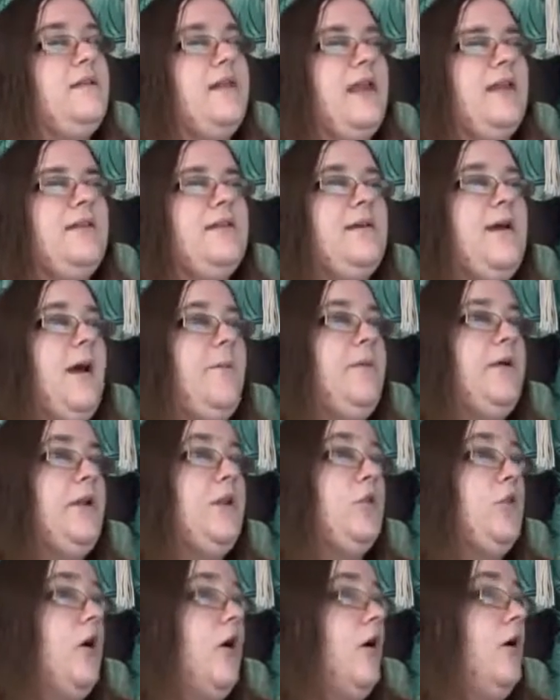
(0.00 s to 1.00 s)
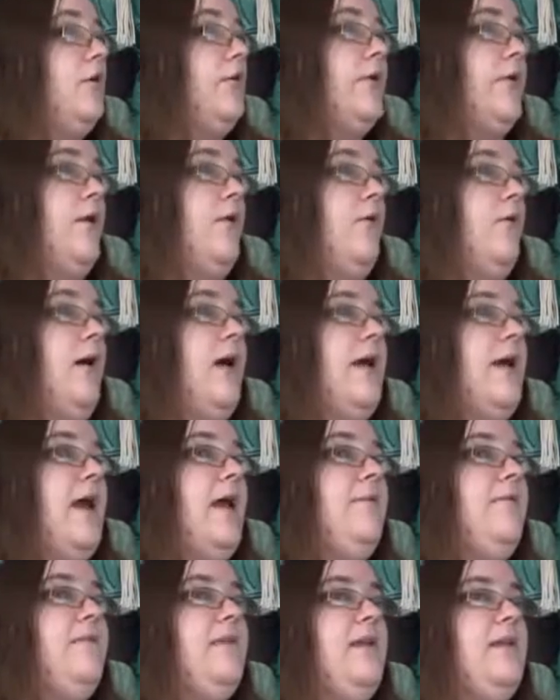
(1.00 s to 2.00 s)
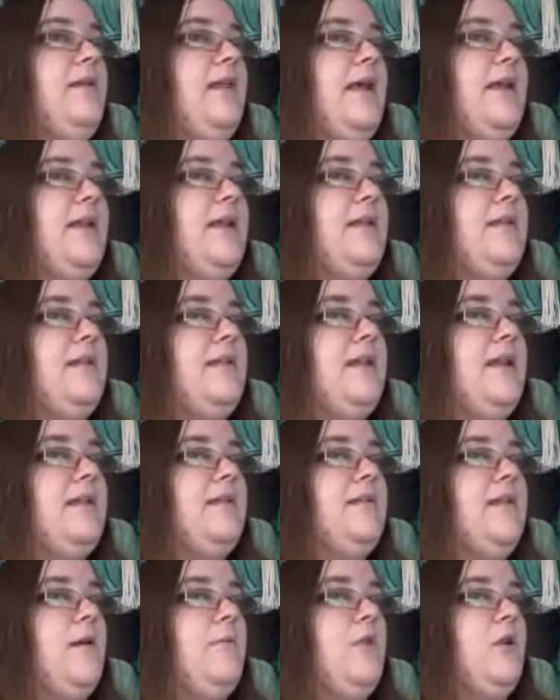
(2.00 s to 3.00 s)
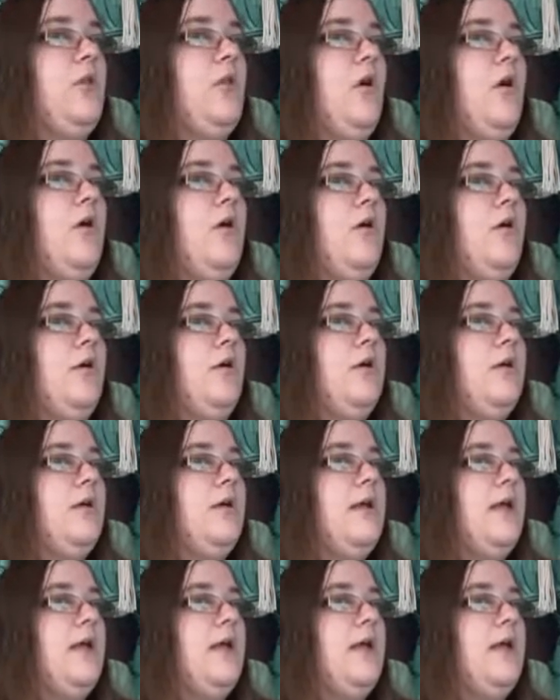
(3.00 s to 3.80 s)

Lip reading: It's coming along though. I feel like it's coming along.